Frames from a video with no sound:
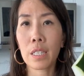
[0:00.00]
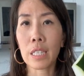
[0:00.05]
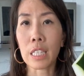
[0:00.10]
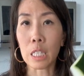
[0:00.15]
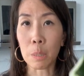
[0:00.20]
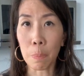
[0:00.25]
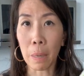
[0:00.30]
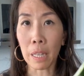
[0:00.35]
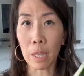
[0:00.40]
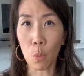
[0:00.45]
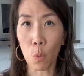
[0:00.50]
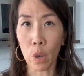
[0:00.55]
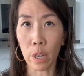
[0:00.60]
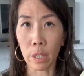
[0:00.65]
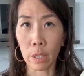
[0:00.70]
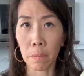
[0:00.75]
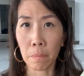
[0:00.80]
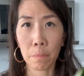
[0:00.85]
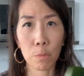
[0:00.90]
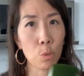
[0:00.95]
dispelling
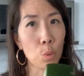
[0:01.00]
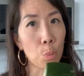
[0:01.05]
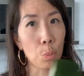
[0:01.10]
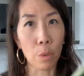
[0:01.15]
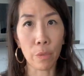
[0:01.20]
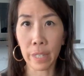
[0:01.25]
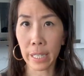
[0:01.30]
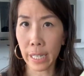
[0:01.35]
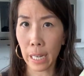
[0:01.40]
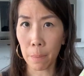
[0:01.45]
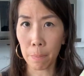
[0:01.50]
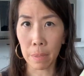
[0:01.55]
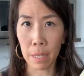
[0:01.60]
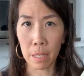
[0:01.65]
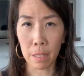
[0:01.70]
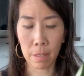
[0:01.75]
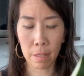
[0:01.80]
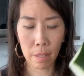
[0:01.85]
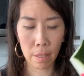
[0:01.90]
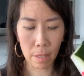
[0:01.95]
water, removing
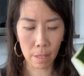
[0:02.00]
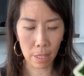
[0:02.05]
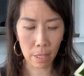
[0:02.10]
dampness.